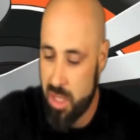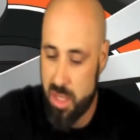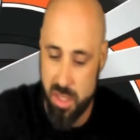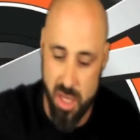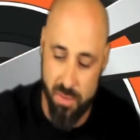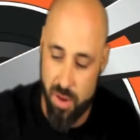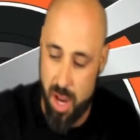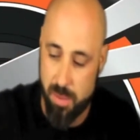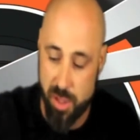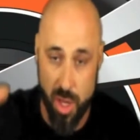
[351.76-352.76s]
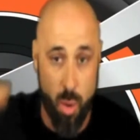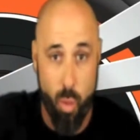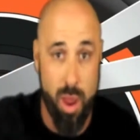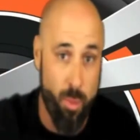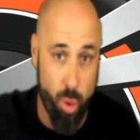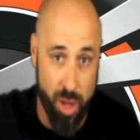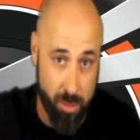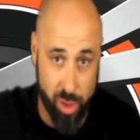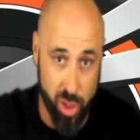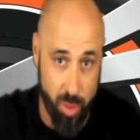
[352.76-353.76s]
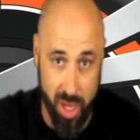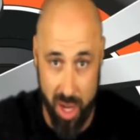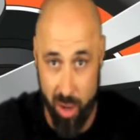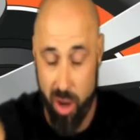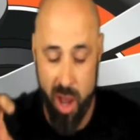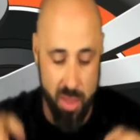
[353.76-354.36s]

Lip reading: tons of different options. I got way more than I'm showing here.